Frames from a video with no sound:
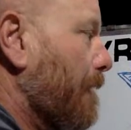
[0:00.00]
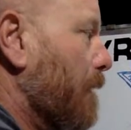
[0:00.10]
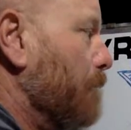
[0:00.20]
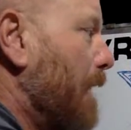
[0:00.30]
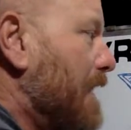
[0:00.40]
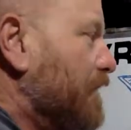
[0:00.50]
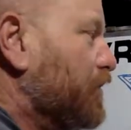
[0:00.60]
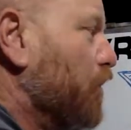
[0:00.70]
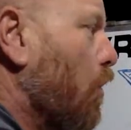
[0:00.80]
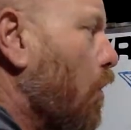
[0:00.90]
make
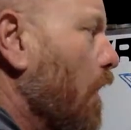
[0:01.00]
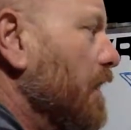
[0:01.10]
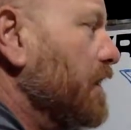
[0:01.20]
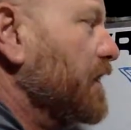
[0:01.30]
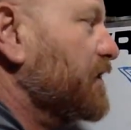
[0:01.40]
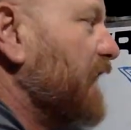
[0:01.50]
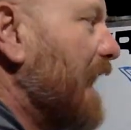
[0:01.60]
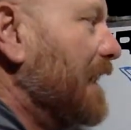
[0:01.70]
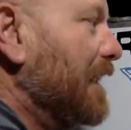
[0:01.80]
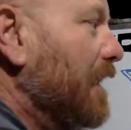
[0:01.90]
sure you're
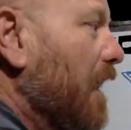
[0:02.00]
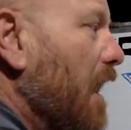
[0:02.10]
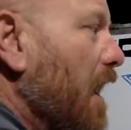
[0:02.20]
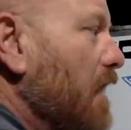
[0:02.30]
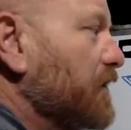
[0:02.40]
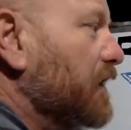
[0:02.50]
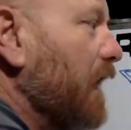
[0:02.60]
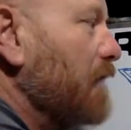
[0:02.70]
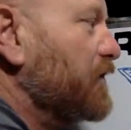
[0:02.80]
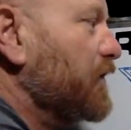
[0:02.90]
sailing as
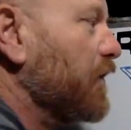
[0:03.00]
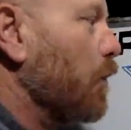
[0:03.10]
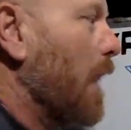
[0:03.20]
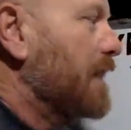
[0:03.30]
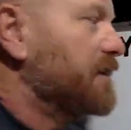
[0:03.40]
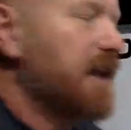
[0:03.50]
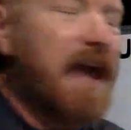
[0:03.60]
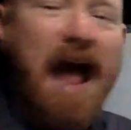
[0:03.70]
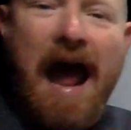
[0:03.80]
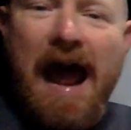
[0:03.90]
close to the wind
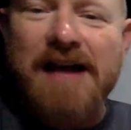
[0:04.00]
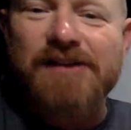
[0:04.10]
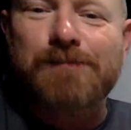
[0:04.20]
as